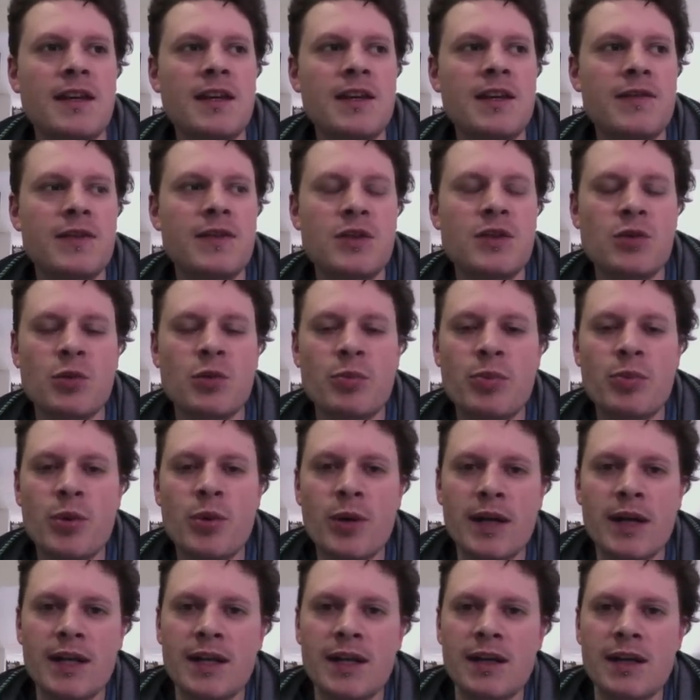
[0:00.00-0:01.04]
individual
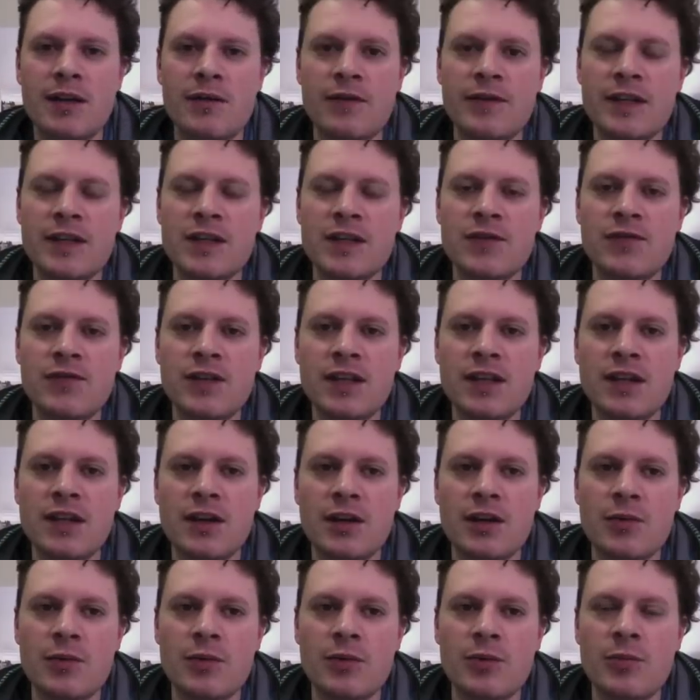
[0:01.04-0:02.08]
point of each
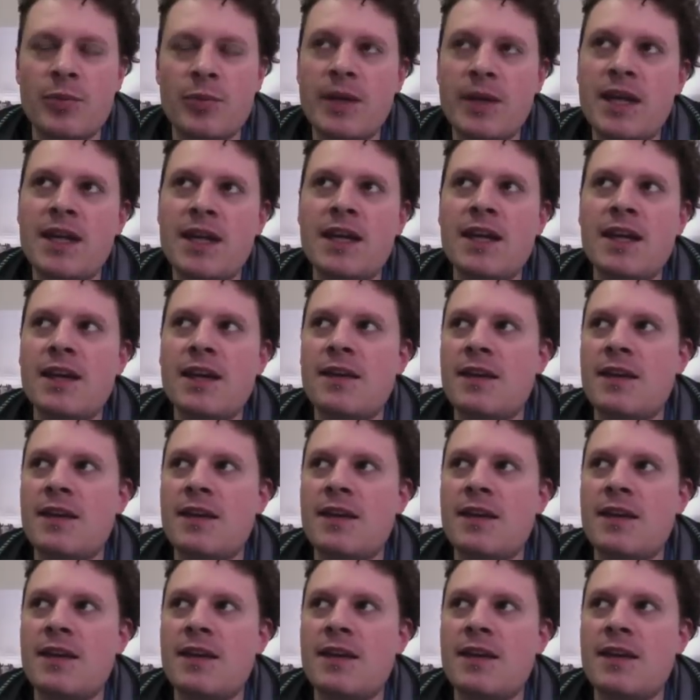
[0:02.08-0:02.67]
video will be,